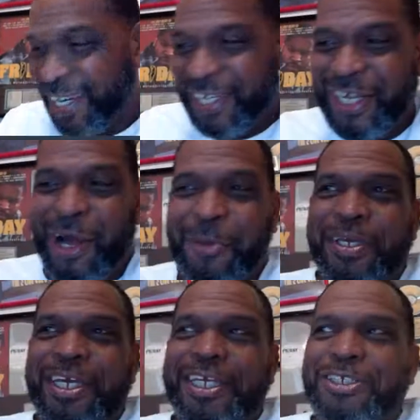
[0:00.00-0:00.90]
Y'all be
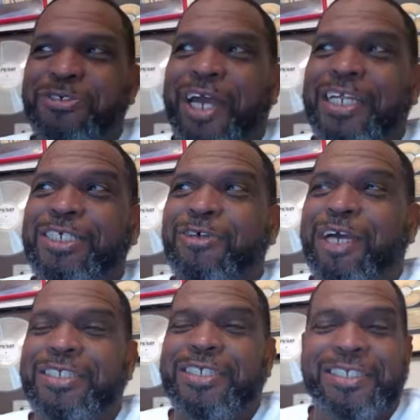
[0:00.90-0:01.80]
getting tried. They try
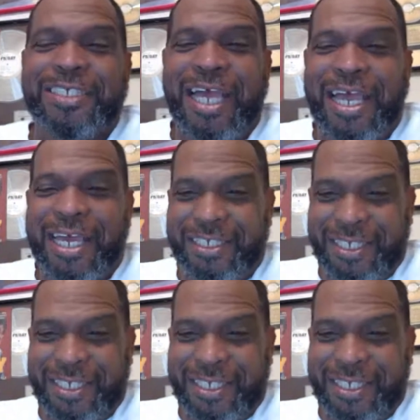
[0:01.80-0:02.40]
society.